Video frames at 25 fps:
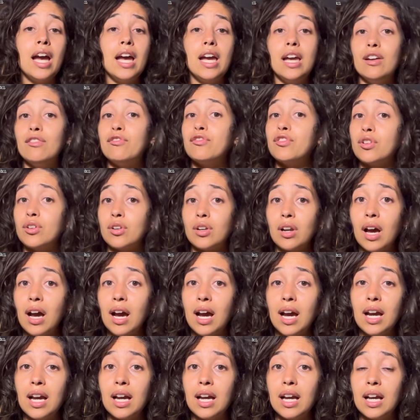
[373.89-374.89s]
If you're
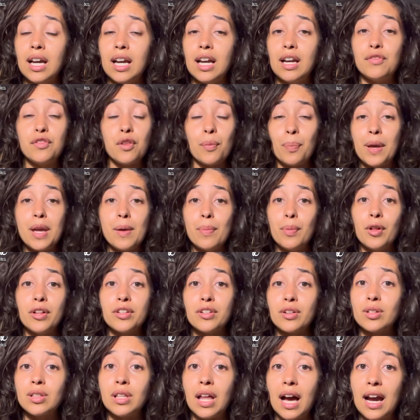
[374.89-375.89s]
not, if the people in
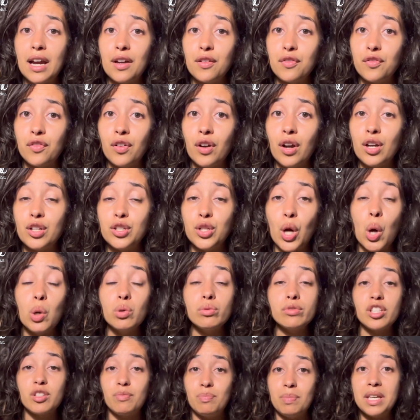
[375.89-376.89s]
your life
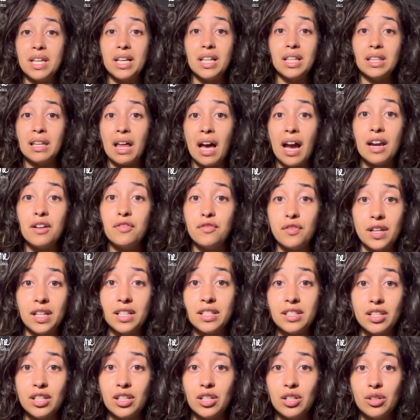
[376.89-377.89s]
don't speak life
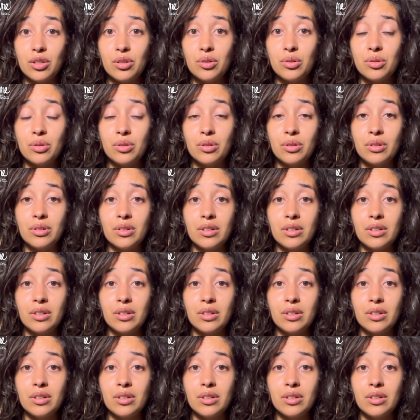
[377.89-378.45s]
into you,